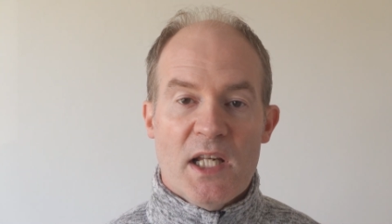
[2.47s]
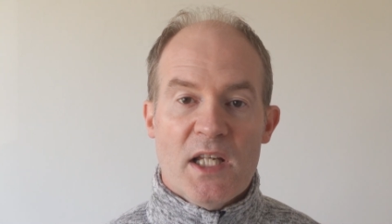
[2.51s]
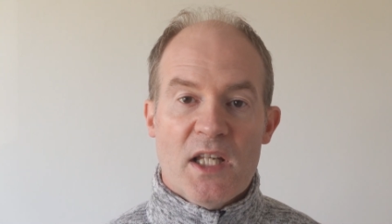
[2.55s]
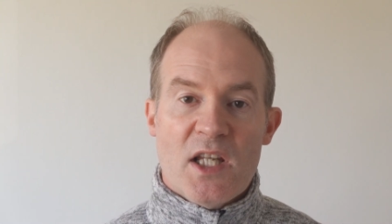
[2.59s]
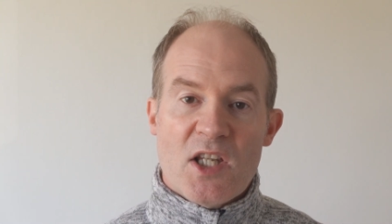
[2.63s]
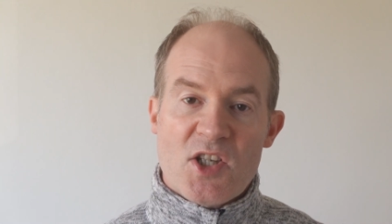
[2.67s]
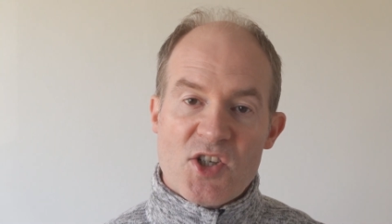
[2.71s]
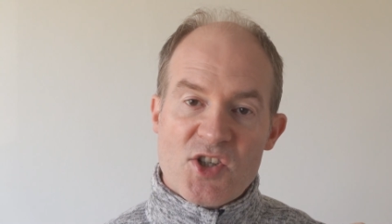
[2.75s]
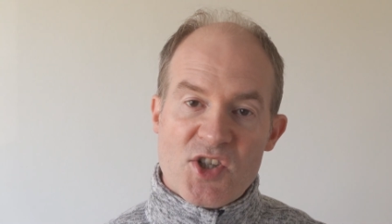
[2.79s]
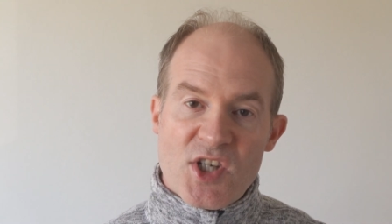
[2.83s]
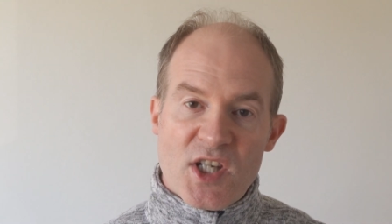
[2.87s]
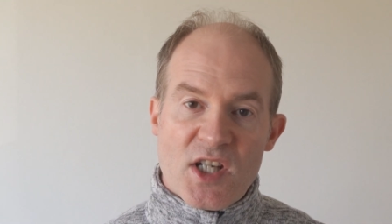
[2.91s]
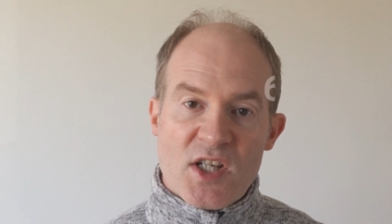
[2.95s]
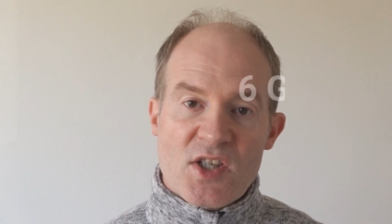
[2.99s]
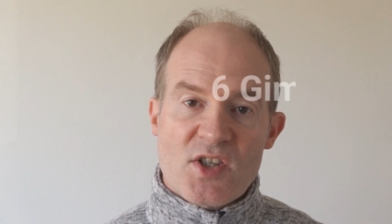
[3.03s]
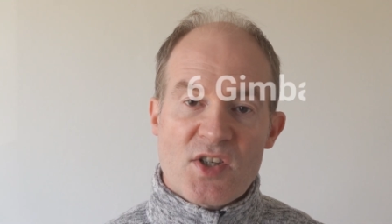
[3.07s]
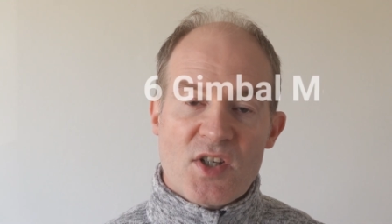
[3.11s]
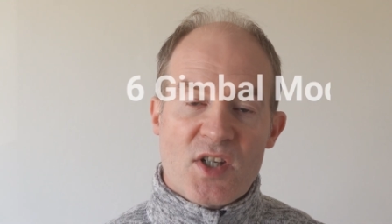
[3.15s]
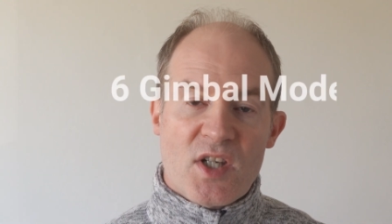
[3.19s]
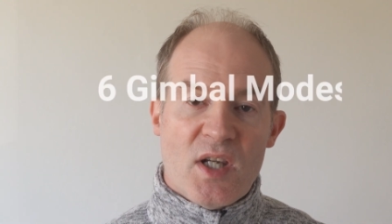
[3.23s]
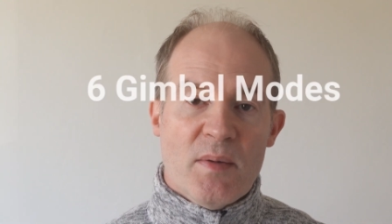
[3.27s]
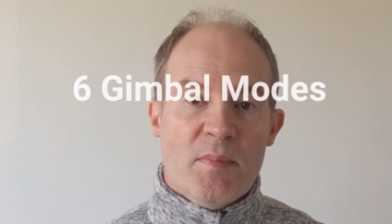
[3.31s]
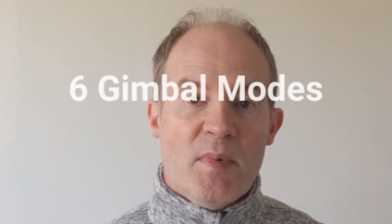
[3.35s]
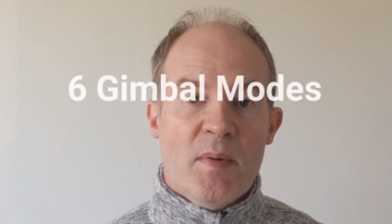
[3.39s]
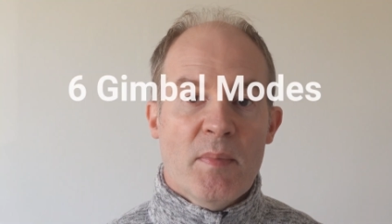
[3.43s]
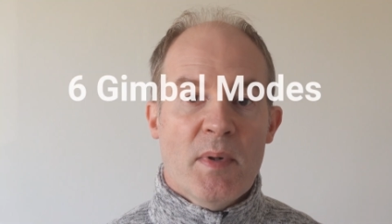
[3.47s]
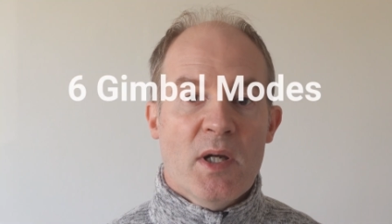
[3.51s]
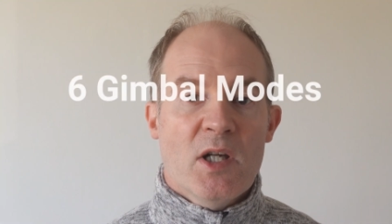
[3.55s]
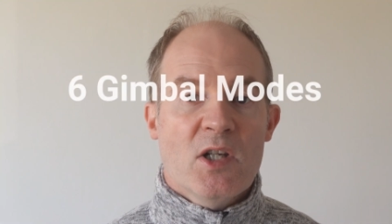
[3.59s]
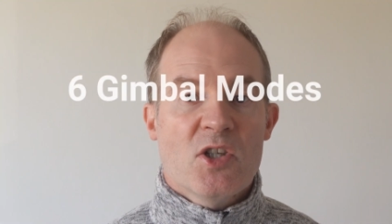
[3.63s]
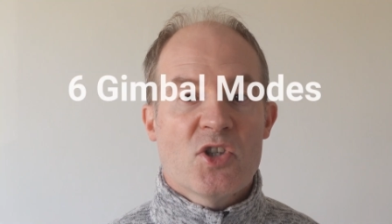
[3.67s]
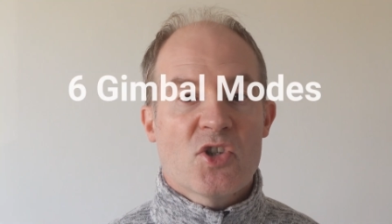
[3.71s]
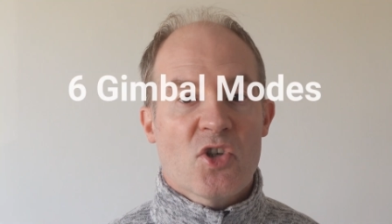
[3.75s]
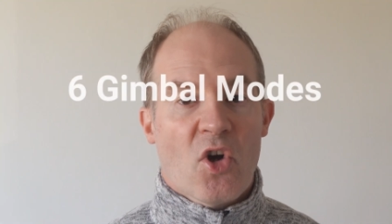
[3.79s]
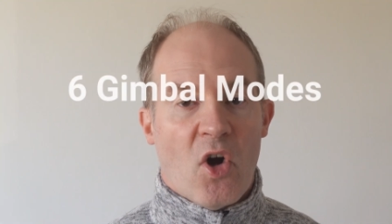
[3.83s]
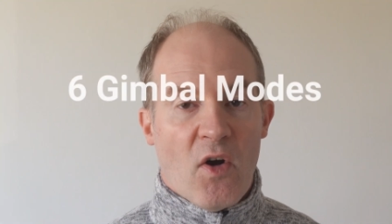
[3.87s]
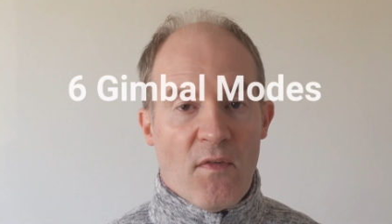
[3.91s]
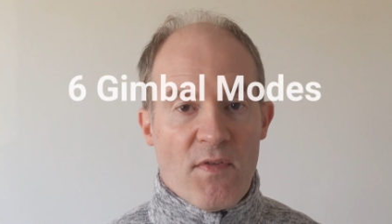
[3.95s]
the 6 gimbal
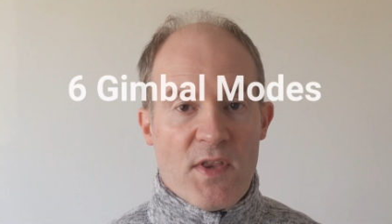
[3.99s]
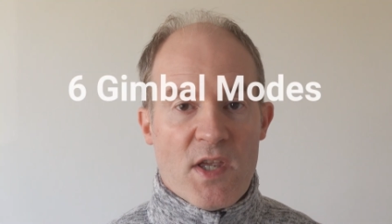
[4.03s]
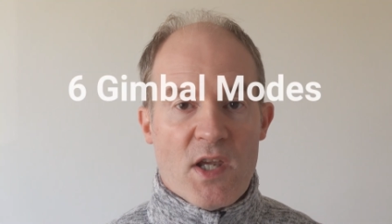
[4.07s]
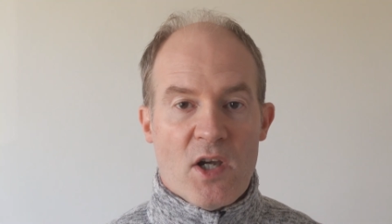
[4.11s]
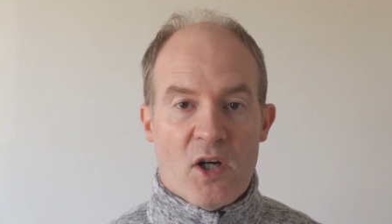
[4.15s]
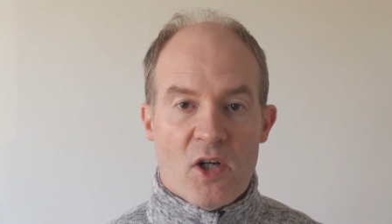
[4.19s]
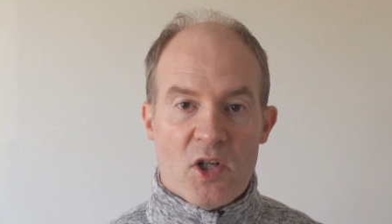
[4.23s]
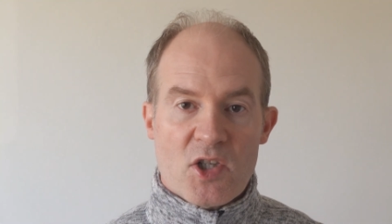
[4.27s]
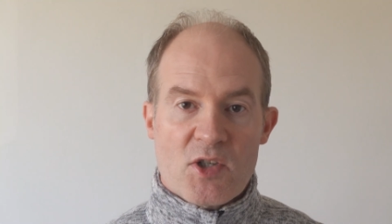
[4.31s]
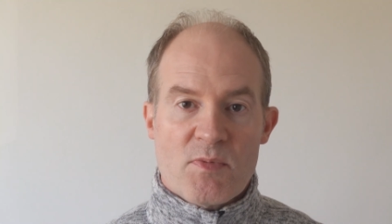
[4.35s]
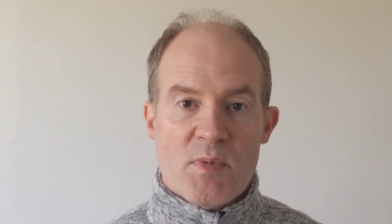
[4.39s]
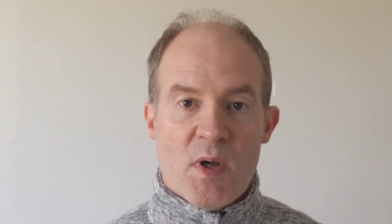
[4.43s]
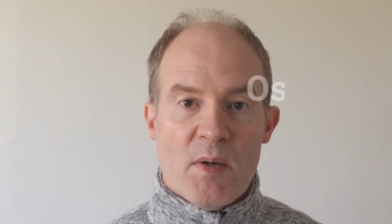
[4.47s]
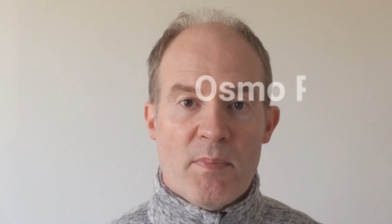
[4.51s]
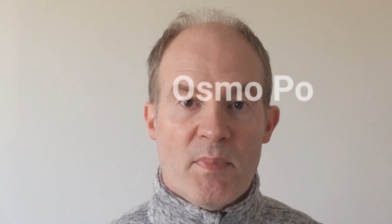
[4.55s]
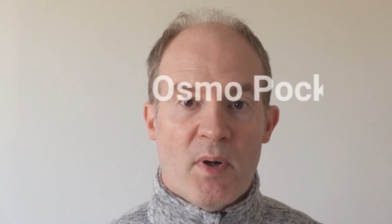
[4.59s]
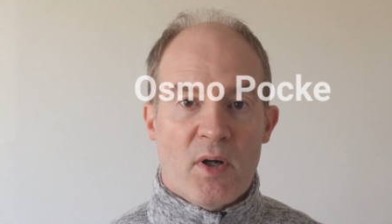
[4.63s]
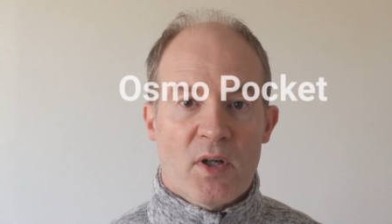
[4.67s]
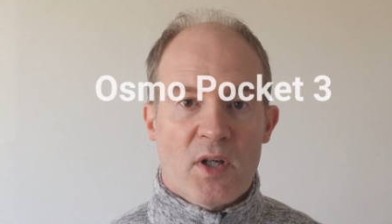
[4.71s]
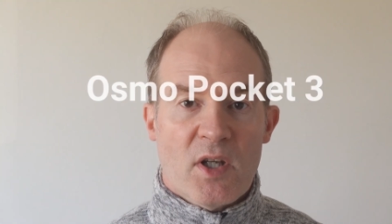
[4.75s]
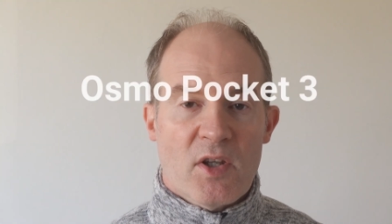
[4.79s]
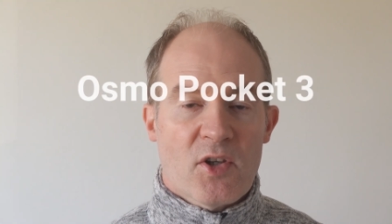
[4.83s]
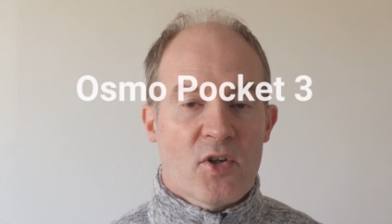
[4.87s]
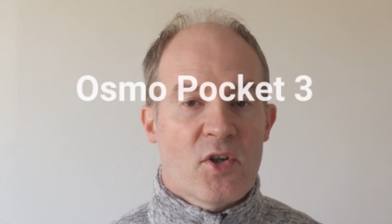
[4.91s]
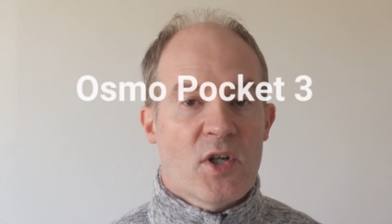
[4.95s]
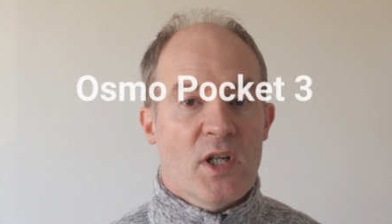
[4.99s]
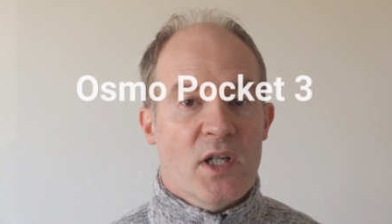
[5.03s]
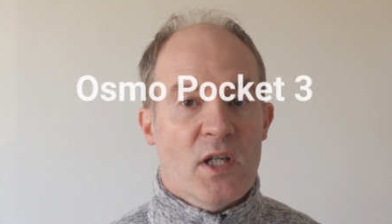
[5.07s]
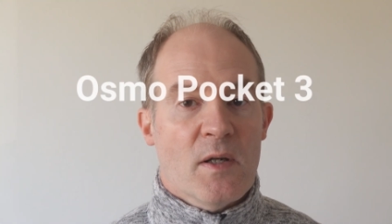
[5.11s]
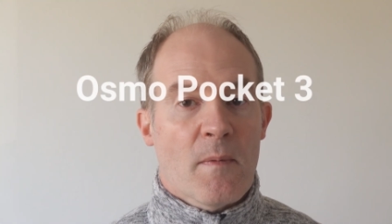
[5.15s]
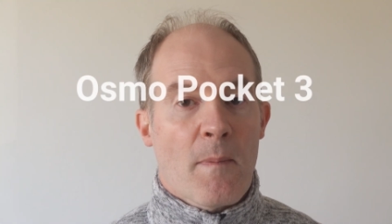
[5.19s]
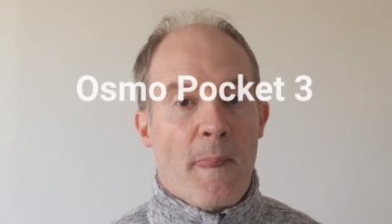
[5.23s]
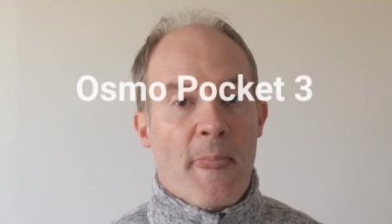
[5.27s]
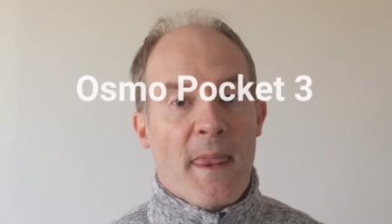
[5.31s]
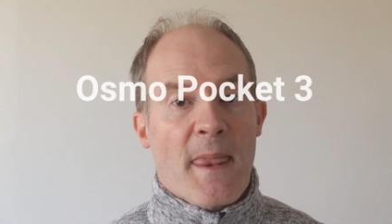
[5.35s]
modes of the Osmo Pocket 3,